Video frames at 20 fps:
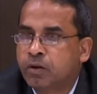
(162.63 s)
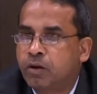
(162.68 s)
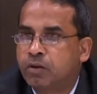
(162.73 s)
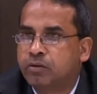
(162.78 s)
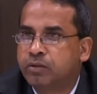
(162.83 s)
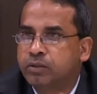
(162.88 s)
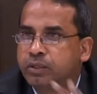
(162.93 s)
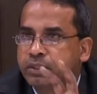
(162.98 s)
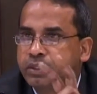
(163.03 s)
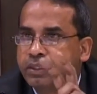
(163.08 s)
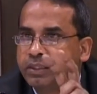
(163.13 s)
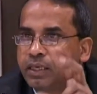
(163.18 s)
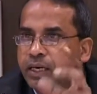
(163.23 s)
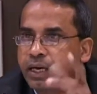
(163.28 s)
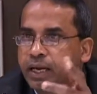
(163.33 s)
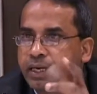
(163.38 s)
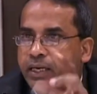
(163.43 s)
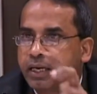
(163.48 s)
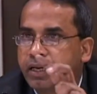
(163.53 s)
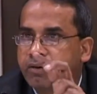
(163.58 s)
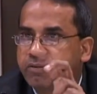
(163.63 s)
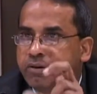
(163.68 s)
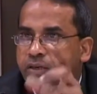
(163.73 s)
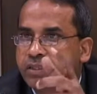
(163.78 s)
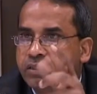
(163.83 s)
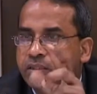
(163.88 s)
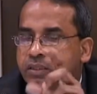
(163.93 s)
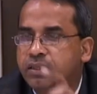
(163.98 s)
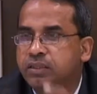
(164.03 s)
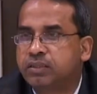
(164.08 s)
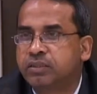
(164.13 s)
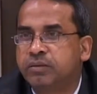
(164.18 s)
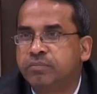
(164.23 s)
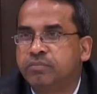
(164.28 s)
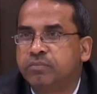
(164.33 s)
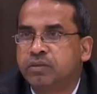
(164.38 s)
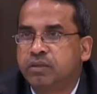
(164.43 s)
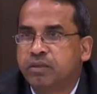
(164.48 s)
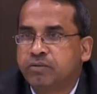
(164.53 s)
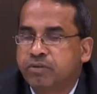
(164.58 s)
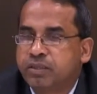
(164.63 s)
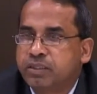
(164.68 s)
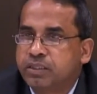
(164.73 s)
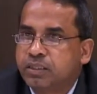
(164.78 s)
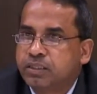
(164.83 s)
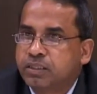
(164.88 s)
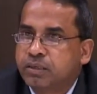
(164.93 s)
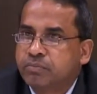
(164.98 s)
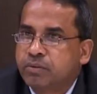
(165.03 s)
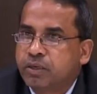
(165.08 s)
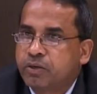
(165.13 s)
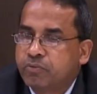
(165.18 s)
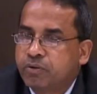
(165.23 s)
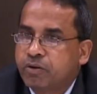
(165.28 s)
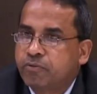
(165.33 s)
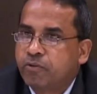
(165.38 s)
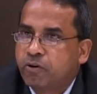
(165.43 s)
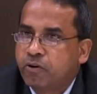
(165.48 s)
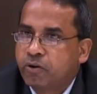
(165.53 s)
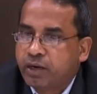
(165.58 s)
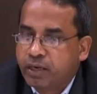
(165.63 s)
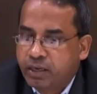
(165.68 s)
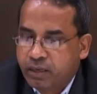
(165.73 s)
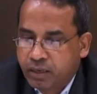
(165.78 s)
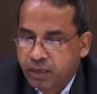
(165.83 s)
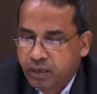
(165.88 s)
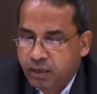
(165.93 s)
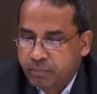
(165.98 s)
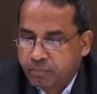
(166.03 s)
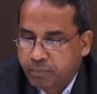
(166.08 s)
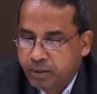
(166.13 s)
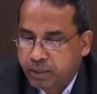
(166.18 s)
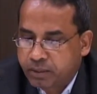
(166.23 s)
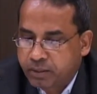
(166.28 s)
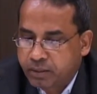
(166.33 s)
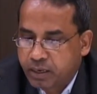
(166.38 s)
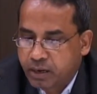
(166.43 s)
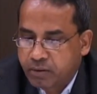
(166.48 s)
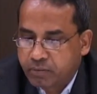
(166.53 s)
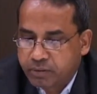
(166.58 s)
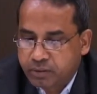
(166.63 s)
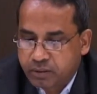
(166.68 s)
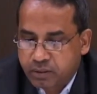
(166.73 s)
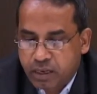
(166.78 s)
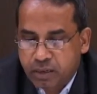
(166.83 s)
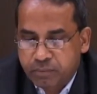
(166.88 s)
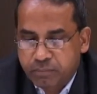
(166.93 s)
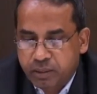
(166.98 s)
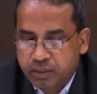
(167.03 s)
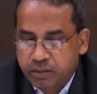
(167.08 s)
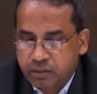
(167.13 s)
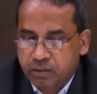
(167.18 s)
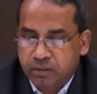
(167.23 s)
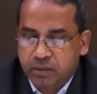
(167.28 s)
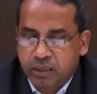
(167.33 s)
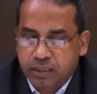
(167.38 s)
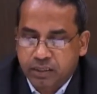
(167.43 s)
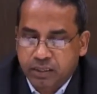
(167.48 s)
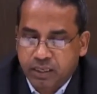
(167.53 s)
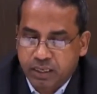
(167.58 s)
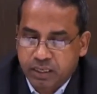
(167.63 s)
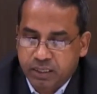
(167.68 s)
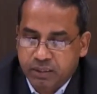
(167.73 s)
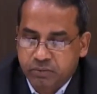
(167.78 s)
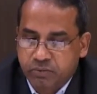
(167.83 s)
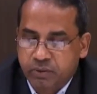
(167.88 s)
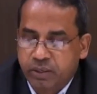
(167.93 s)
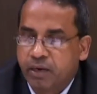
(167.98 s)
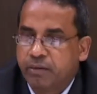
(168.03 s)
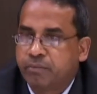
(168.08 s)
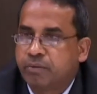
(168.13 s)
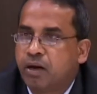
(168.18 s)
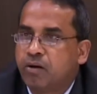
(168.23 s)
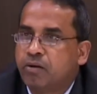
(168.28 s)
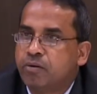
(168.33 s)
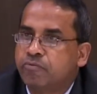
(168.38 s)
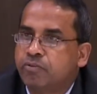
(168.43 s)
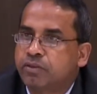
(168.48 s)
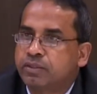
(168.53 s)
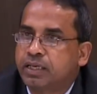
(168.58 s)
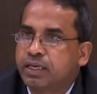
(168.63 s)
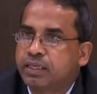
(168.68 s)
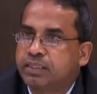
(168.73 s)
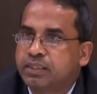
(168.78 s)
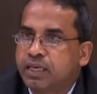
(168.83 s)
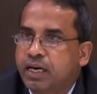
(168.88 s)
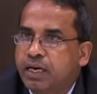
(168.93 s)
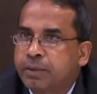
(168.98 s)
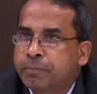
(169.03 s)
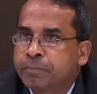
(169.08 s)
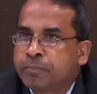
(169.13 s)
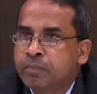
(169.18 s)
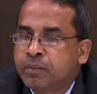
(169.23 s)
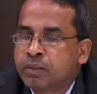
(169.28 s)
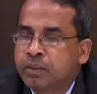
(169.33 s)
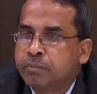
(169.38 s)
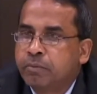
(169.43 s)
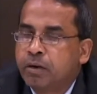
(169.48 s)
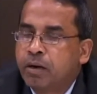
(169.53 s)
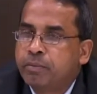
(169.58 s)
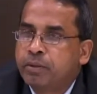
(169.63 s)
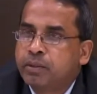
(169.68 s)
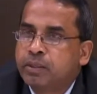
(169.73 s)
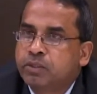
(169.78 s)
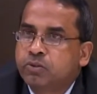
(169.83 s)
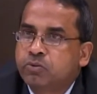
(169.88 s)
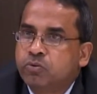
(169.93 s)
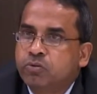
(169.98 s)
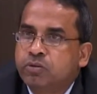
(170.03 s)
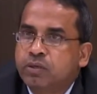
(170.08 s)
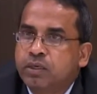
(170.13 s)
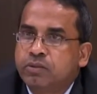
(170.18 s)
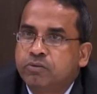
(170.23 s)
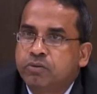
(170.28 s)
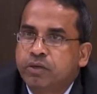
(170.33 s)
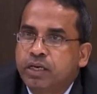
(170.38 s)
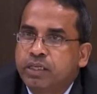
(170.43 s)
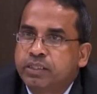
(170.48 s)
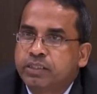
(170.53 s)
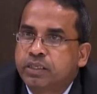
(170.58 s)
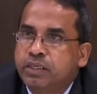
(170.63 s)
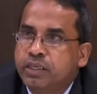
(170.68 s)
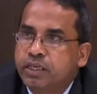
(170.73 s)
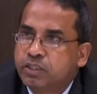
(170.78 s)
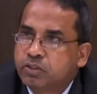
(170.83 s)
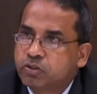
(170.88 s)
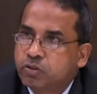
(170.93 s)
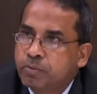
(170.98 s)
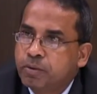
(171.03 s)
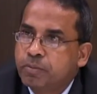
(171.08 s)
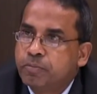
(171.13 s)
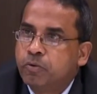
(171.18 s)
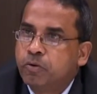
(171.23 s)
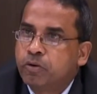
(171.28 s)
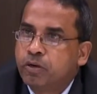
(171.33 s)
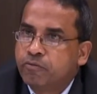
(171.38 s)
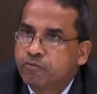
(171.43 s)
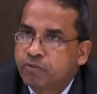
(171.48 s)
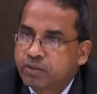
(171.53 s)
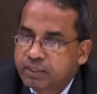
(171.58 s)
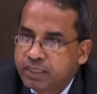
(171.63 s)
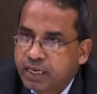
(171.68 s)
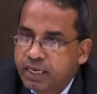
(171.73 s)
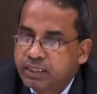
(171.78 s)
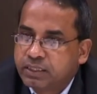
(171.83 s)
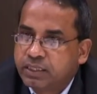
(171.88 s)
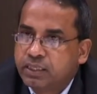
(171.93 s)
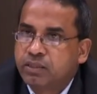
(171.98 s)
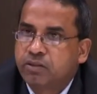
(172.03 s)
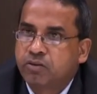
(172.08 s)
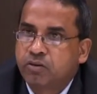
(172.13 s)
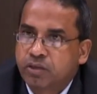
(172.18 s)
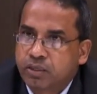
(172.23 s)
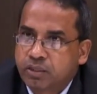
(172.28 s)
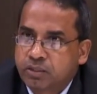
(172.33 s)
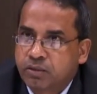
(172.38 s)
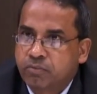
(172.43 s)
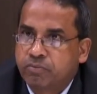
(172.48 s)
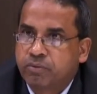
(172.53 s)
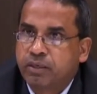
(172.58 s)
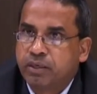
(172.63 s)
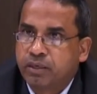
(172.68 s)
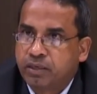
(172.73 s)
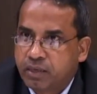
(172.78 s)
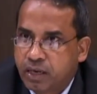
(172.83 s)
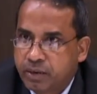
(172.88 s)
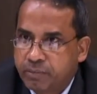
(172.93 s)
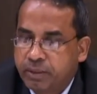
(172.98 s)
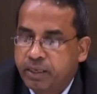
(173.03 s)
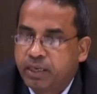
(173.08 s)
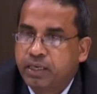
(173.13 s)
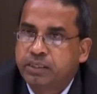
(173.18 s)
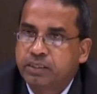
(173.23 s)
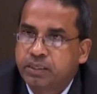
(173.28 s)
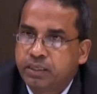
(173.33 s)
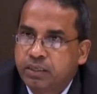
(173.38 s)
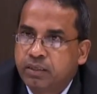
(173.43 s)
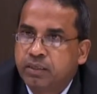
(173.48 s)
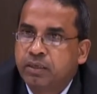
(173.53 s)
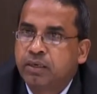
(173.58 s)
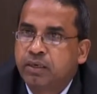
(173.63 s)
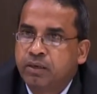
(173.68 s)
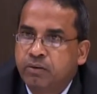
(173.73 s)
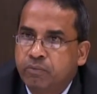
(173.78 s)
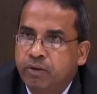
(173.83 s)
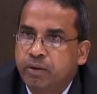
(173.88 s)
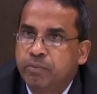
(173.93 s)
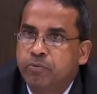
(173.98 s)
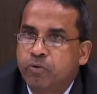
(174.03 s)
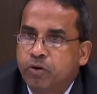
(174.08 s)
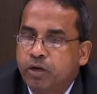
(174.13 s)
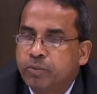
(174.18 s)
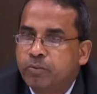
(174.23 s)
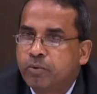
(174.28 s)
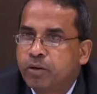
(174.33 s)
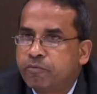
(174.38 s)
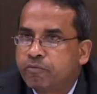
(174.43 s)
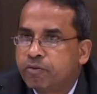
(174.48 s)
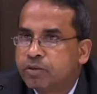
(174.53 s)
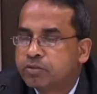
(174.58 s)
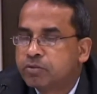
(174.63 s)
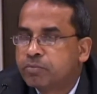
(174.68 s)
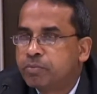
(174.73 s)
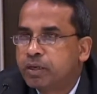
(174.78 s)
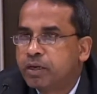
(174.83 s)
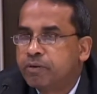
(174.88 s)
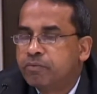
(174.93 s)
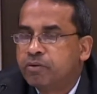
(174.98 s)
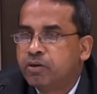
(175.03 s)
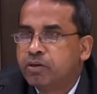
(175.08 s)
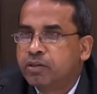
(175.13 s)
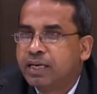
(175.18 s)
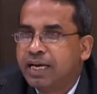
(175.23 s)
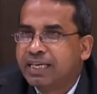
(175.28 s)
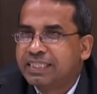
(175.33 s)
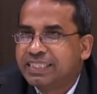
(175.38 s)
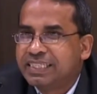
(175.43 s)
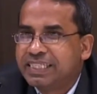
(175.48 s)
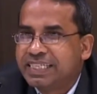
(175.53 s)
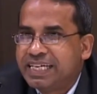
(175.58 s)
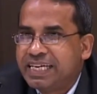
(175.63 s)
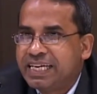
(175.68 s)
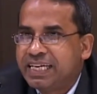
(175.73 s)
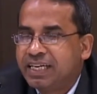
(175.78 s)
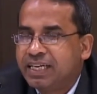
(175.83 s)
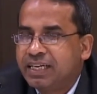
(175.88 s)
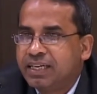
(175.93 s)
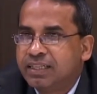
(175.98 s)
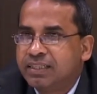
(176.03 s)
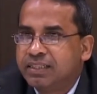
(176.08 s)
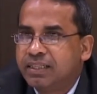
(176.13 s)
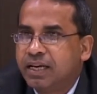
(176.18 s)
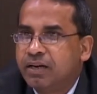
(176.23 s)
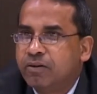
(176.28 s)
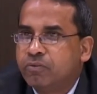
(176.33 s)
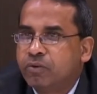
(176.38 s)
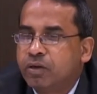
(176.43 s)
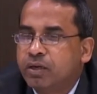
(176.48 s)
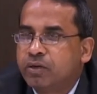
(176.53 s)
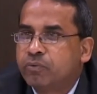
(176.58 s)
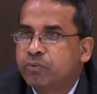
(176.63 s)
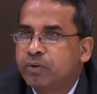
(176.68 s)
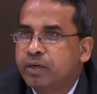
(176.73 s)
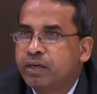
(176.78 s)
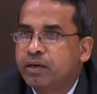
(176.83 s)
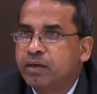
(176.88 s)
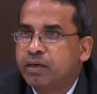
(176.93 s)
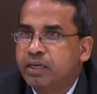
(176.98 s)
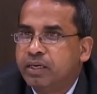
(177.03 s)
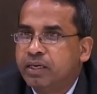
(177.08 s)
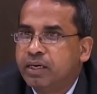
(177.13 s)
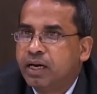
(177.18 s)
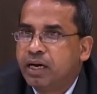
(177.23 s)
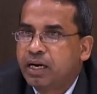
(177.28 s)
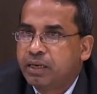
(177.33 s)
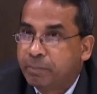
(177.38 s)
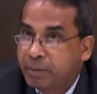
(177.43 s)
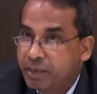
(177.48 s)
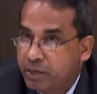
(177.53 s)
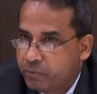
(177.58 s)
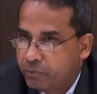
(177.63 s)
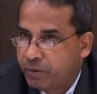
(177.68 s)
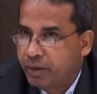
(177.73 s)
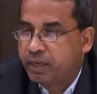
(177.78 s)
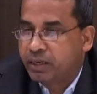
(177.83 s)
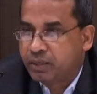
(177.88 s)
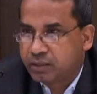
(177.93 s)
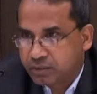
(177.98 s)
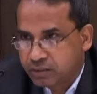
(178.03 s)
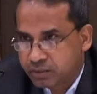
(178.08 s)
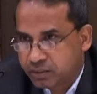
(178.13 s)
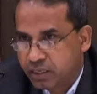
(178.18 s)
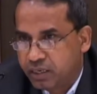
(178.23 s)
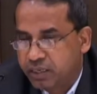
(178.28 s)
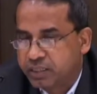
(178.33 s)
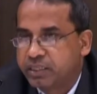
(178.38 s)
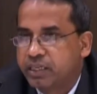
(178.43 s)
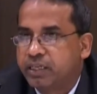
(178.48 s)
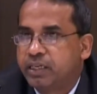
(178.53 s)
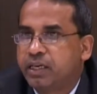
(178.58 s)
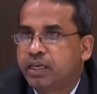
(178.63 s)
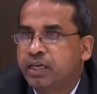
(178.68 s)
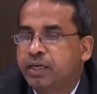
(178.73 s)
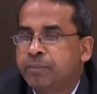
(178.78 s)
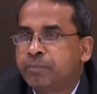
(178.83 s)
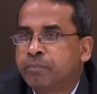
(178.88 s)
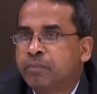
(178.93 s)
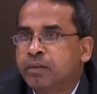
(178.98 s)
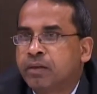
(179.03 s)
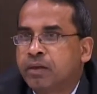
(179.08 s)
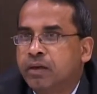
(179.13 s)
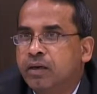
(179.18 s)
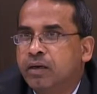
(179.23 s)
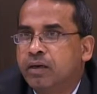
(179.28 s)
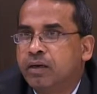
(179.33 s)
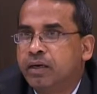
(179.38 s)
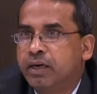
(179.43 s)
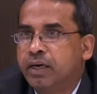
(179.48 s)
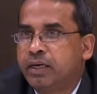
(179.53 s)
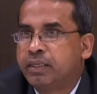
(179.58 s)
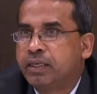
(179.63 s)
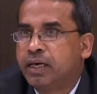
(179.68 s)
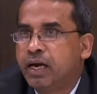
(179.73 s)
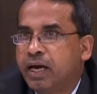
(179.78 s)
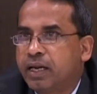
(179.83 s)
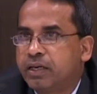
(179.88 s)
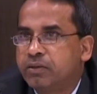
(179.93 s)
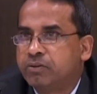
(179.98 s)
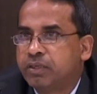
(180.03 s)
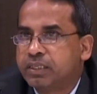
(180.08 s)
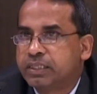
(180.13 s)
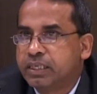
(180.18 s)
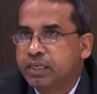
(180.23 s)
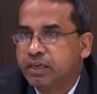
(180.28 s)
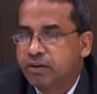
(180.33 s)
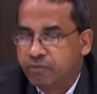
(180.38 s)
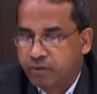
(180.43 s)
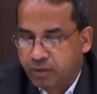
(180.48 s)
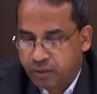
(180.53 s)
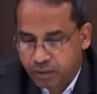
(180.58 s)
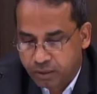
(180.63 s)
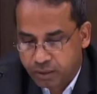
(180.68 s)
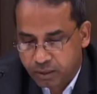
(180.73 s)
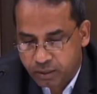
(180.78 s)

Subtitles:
Although this is a reverse system that we are following, but nonetheless we have now emphasized that probably the school education needs to be more emphasized in the context of the hybridization, where more and more emphasis would be given on the ICT than what India had been doing till recently at the higher education level.